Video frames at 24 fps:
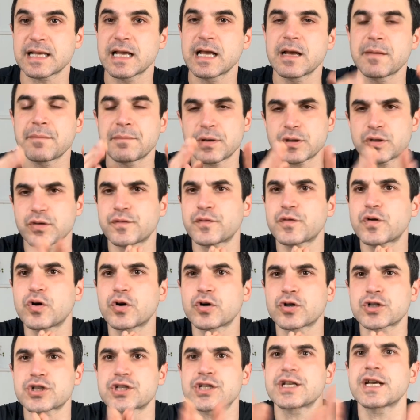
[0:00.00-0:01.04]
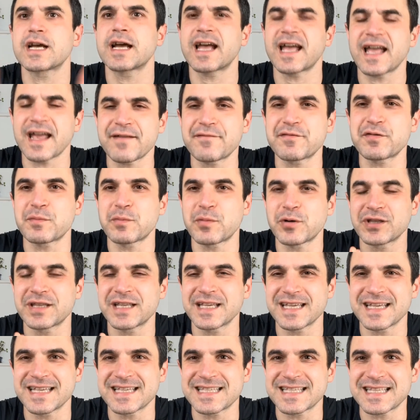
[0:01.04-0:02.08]
But of course, everybody
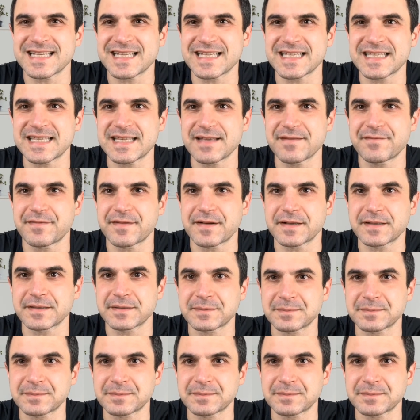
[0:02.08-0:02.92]
is different.